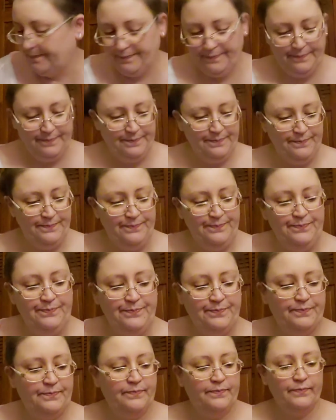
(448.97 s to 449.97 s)

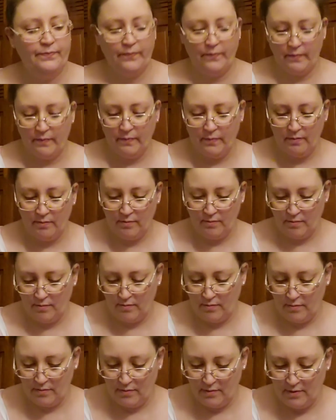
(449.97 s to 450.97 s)

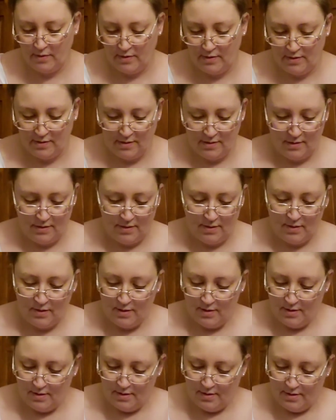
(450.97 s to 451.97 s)

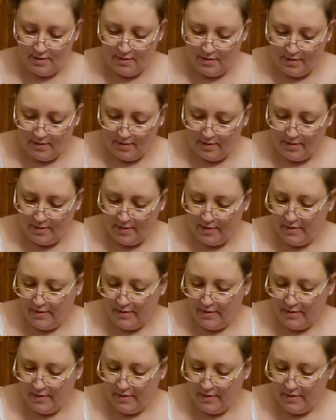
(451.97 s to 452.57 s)
Nobody speaks.